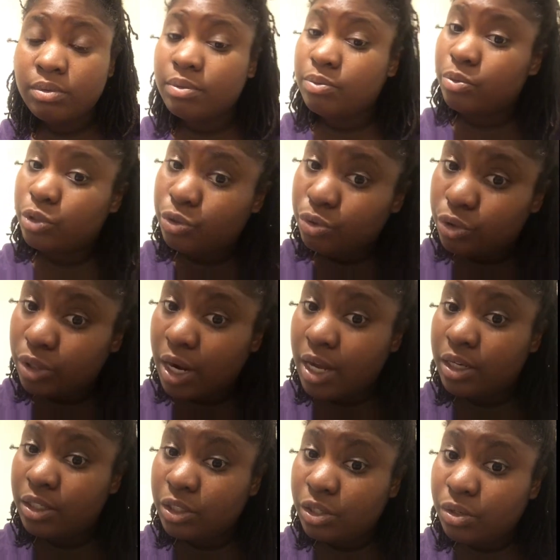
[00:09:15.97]
What you trying
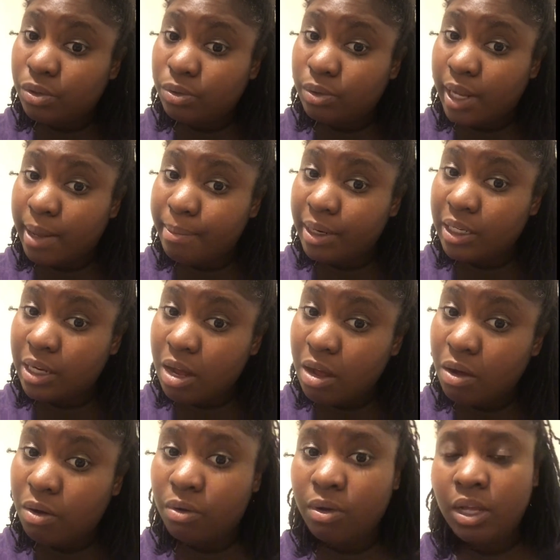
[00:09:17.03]
to do? Let me
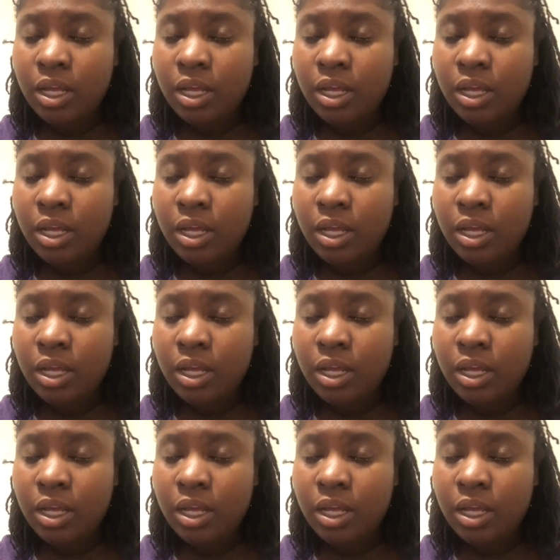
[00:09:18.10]
know.